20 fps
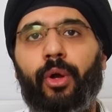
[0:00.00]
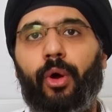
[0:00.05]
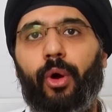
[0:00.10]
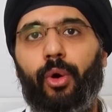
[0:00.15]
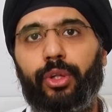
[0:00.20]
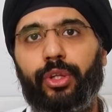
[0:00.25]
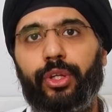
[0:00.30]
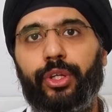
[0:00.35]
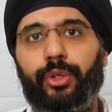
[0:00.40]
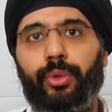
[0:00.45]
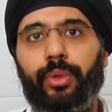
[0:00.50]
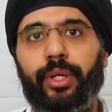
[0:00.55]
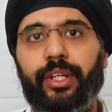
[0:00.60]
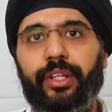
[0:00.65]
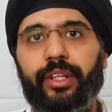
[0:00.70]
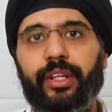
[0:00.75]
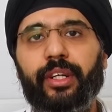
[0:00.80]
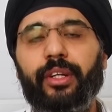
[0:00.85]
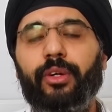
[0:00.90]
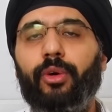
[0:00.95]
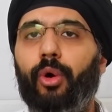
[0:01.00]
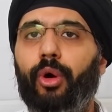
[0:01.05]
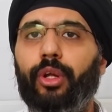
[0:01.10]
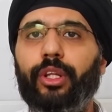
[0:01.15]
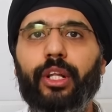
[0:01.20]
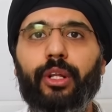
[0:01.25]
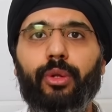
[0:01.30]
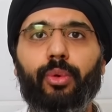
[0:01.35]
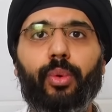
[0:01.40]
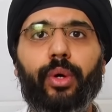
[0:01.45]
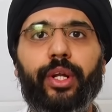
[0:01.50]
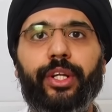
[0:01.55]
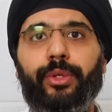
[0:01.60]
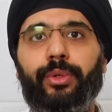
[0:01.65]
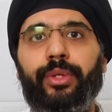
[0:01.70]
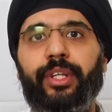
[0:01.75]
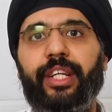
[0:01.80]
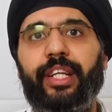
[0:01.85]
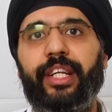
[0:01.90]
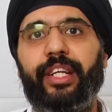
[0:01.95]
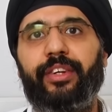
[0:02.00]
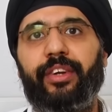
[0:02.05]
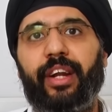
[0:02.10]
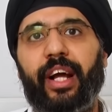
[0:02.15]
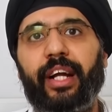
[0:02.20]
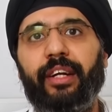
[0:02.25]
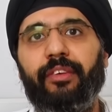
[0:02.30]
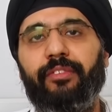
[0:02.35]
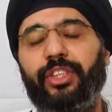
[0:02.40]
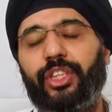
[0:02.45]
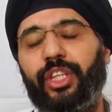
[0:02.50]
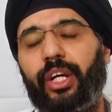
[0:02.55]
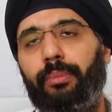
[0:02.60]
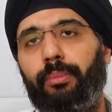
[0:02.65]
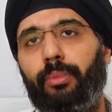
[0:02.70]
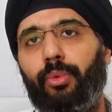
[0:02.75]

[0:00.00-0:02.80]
or the ureter, or the lower urinary tract, which are